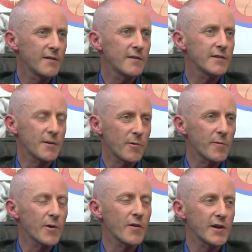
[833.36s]
That'll
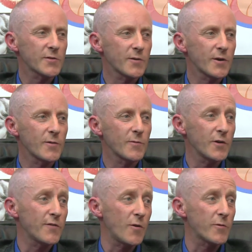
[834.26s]
probably be our next one now. And we
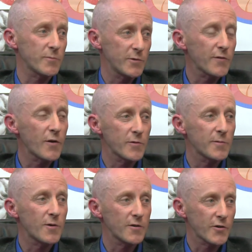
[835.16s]
look forward to them
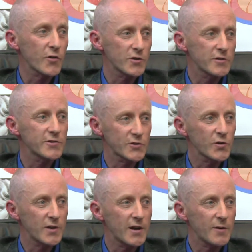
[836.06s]
all. They're good. It's a
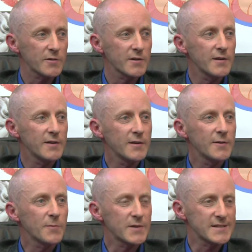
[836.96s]
good day out.
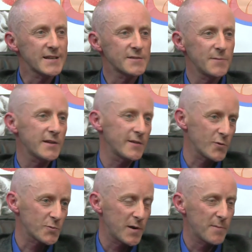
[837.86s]
But I say it's meeting
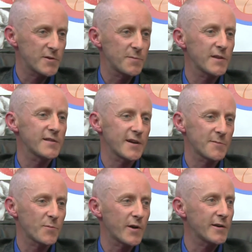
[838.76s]
those people, it's meeting
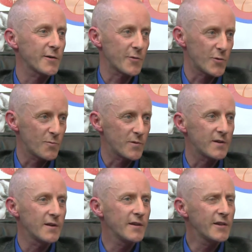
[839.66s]
that bride and groom, and
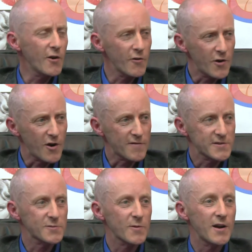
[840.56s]
they're nervous
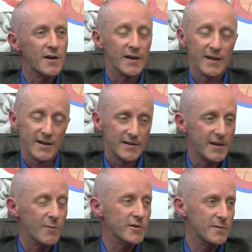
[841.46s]
as well. Again,
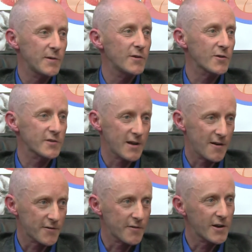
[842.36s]
they want to be looked
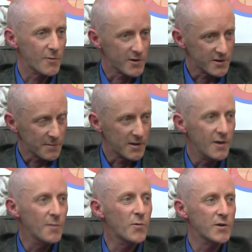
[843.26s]
after, they want to be
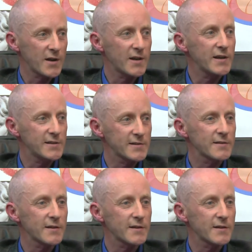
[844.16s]
put at ease, and